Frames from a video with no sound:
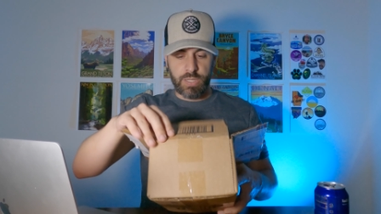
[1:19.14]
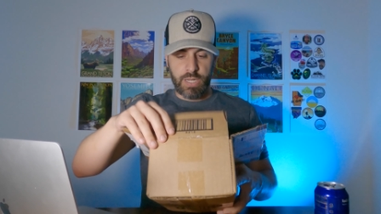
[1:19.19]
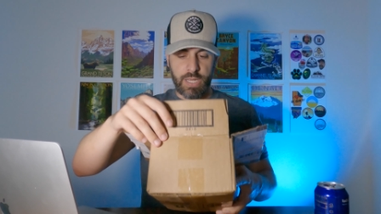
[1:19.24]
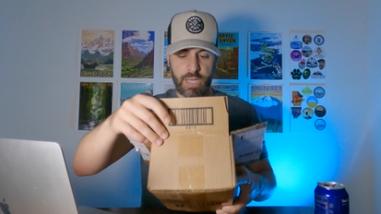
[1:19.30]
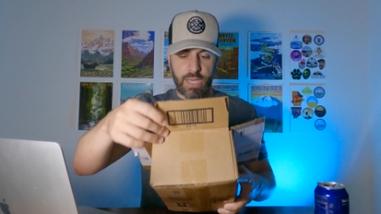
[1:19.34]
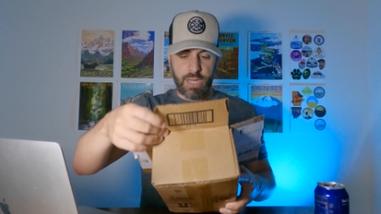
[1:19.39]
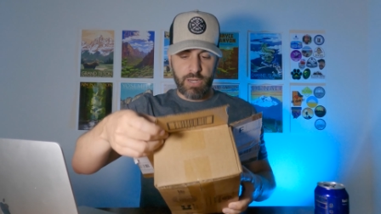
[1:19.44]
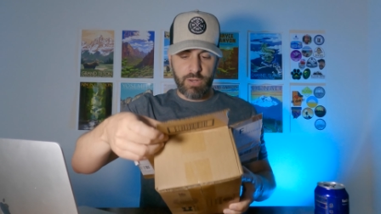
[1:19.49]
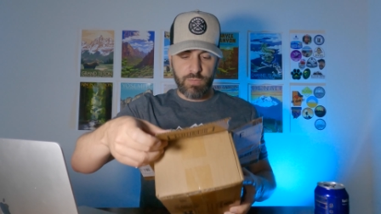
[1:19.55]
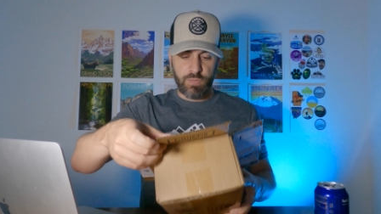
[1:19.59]
that I
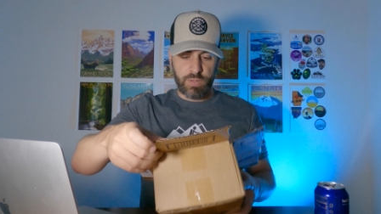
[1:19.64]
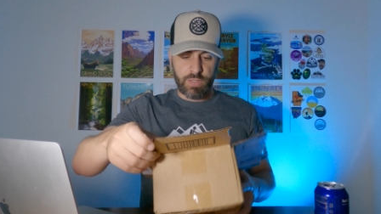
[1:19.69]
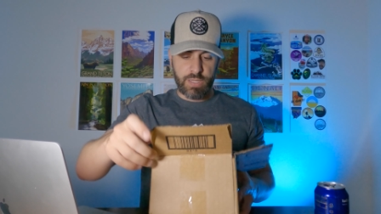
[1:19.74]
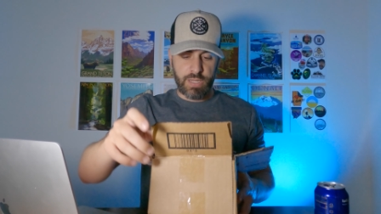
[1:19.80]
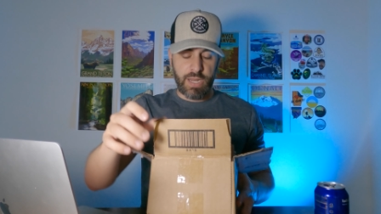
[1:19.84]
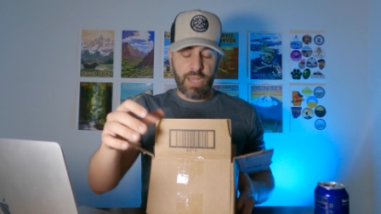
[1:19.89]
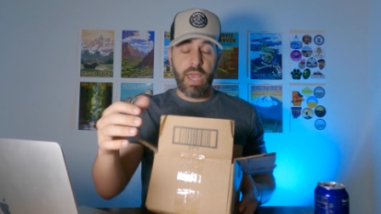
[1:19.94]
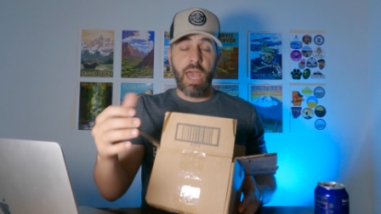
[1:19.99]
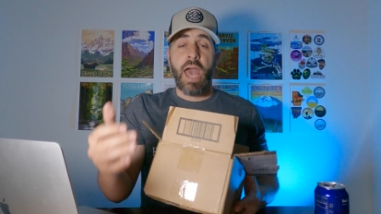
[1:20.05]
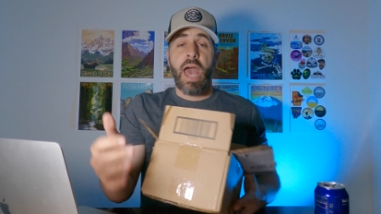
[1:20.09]
got here for
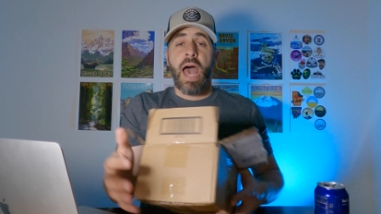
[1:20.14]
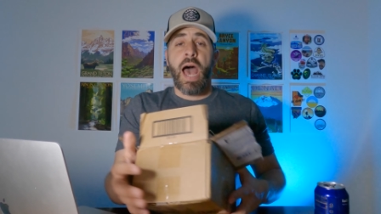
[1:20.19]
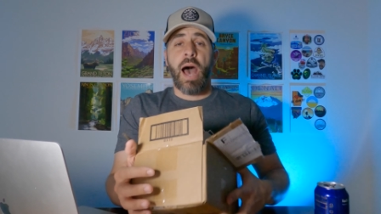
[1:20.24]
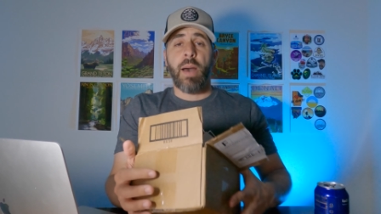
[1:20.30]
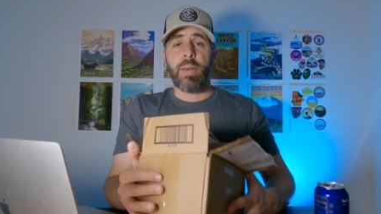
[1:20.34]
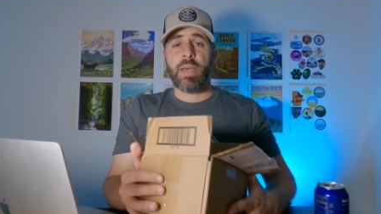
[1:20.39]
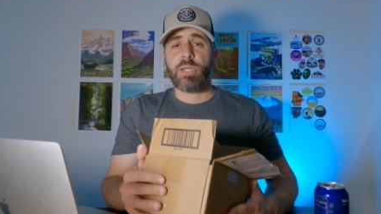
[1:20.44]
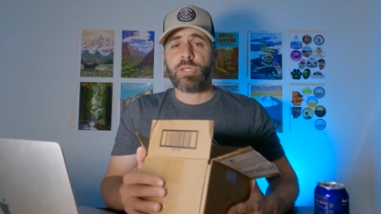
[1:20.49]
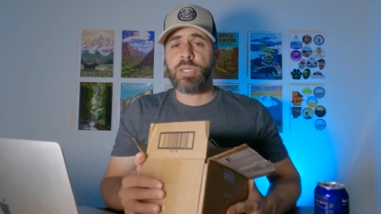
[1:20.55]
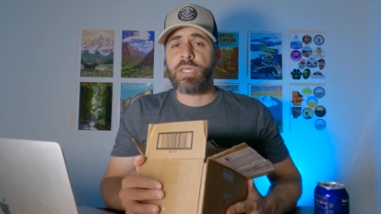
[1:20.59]
today.
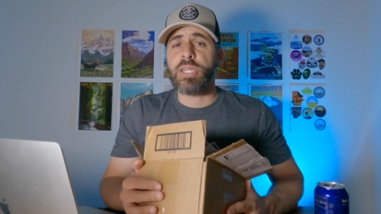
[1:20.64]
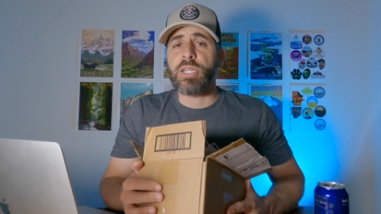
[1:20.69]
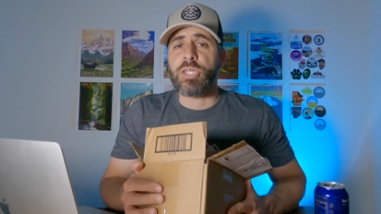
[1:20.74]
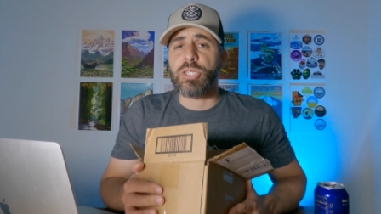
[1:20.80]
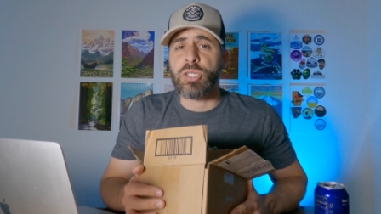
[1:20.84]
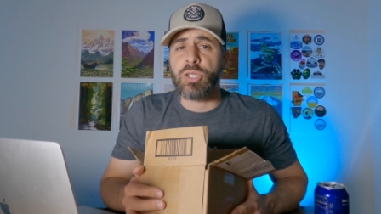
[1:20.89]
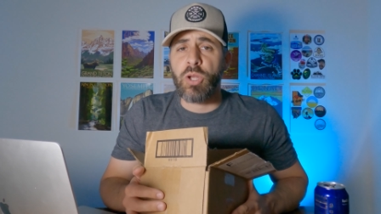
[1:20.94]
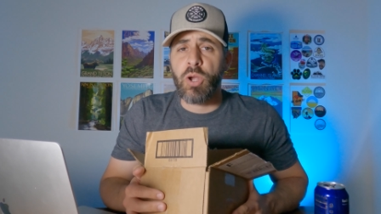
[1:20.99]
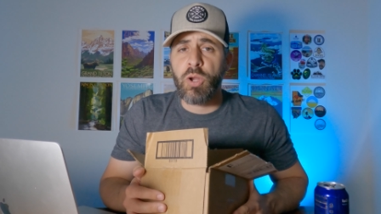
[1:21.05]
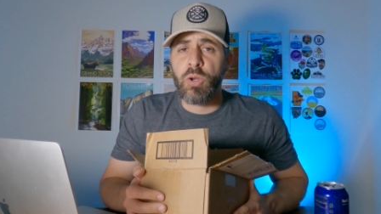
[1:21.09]
I'm actually going
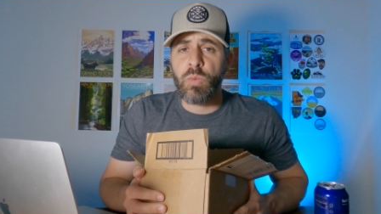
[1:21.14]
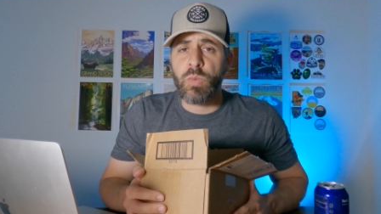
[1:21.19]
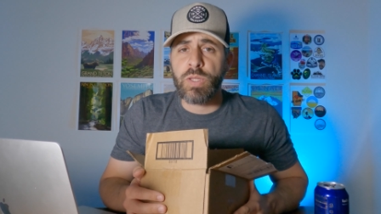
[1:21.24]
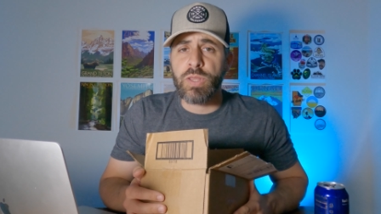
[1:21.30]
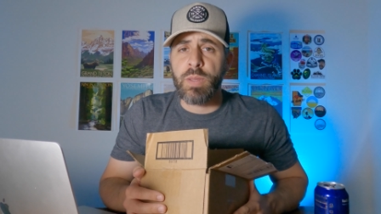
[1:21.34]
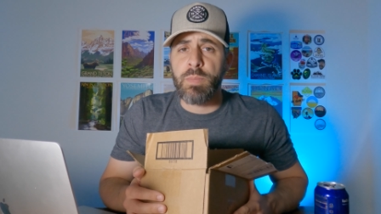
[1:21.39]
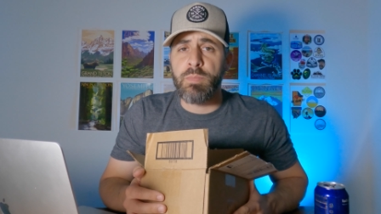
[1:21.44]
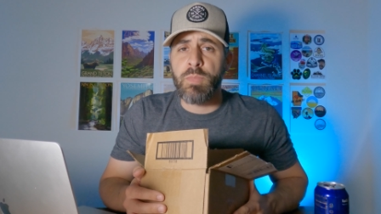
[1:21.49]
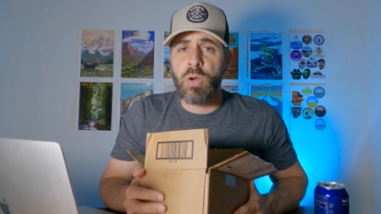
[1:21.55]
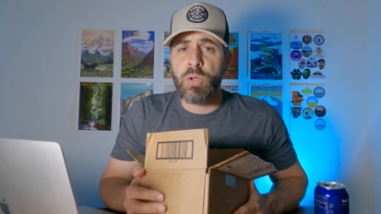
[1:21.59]
to start
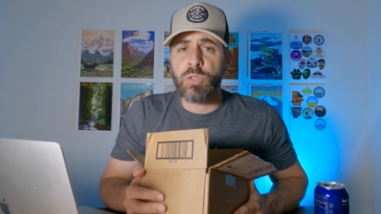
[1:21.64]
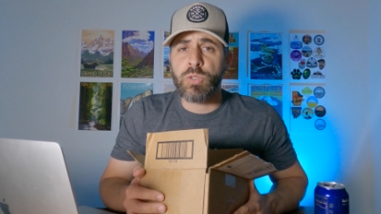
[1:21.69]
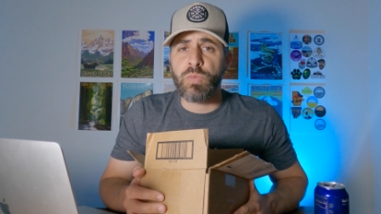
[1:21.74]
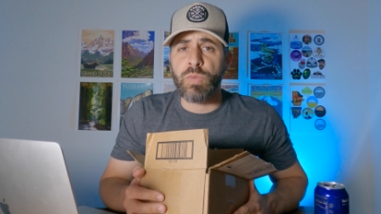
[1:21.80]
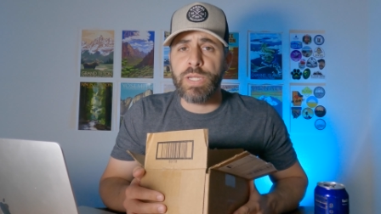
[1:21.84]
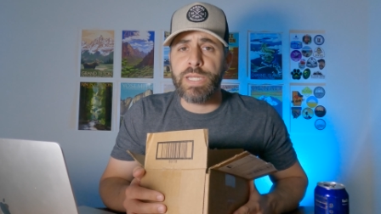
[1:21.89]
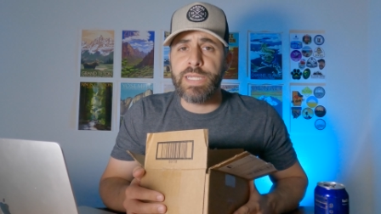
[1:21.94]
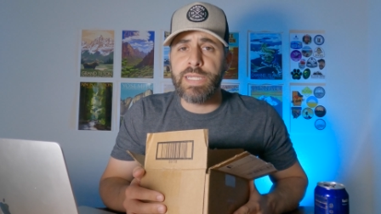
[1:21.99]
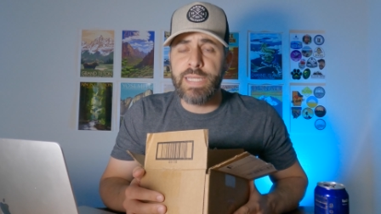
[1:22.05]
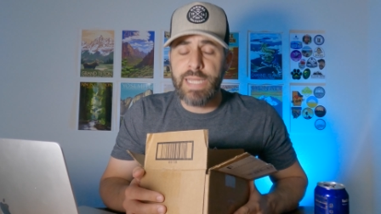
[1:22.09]
with the most
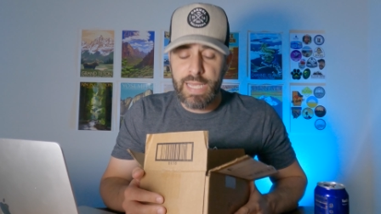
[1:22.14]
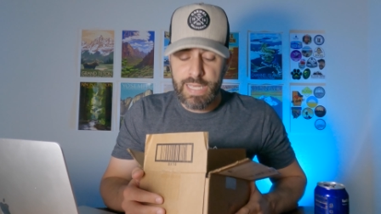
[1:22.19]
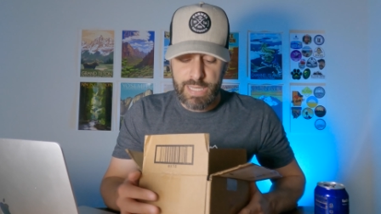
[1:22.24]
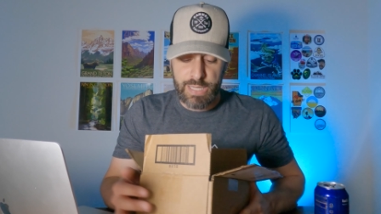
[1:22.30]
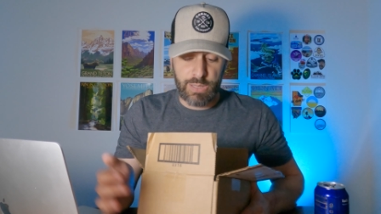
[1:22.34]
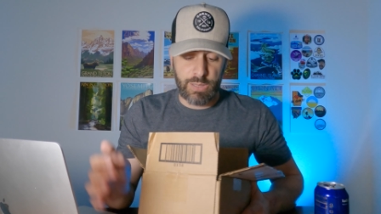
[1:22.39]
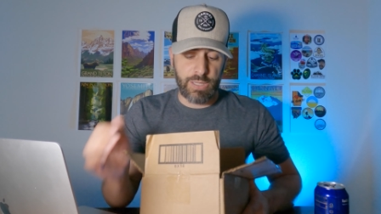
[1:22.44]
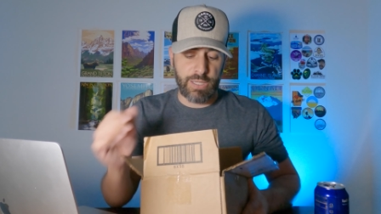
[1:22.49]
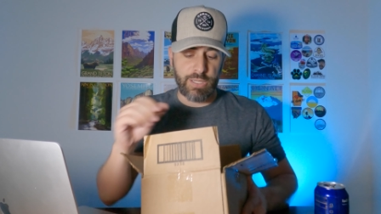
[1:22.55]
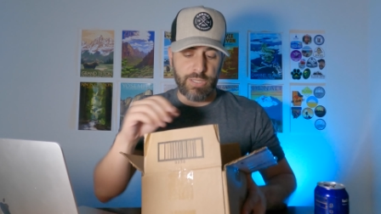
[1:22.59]

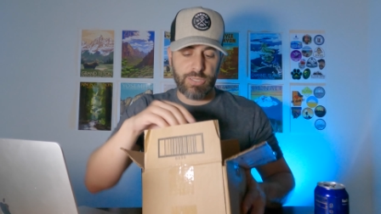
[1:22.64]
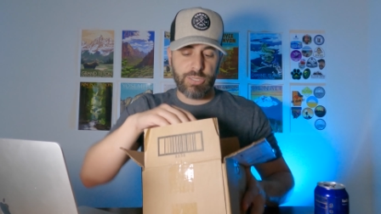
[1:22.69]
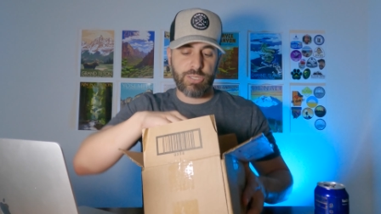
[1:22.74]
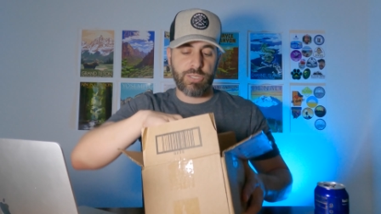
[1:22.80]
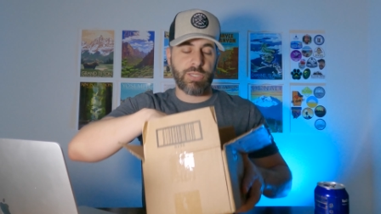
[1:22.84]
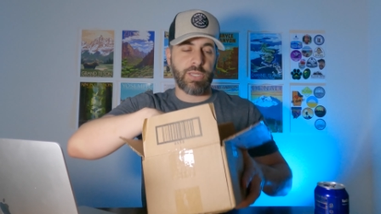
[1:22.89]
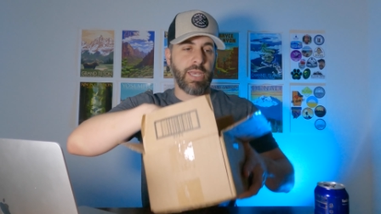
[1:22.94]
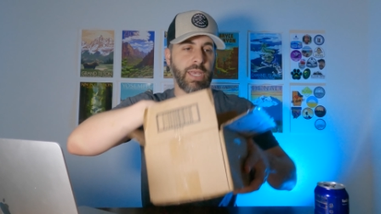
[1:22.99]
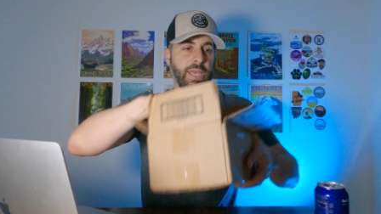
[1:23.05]
ridiculous,